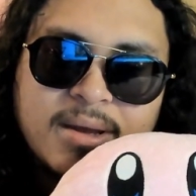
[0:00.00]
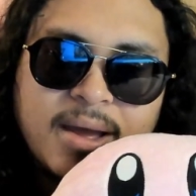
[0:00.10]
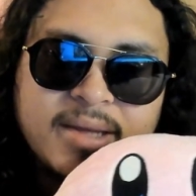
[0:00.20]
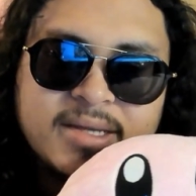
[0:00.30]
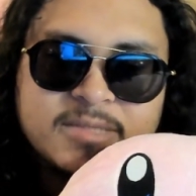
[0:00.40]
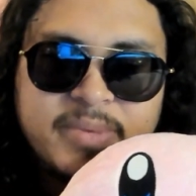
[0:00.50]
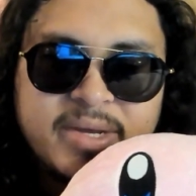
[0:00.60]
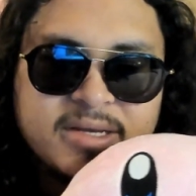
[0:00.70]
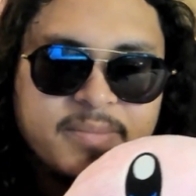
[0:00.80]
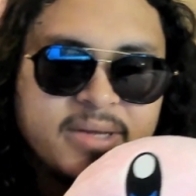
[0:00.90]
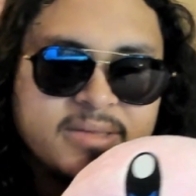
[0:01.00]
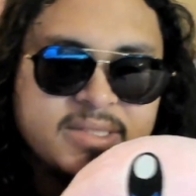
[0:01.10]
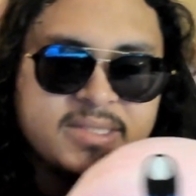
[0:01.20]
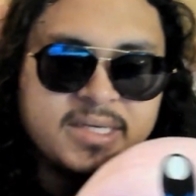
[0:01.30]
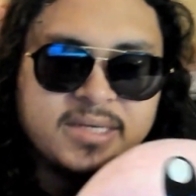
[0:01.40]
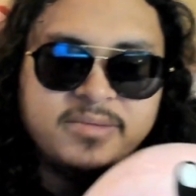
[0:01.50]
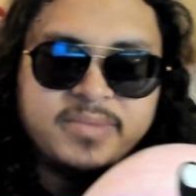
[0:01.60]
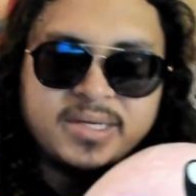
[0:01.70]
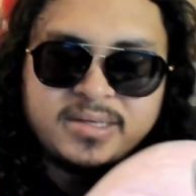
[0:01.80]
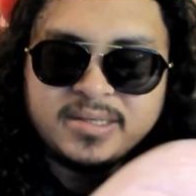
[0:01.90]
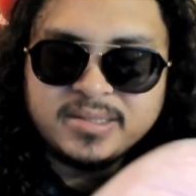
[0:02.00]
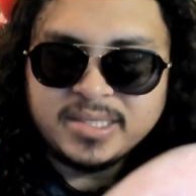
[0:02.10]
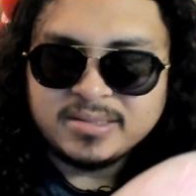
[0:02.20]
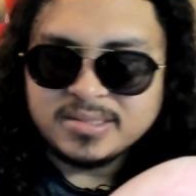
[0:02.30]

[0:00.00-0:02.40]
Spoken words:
I guess back about just, yeah, humanity and nature.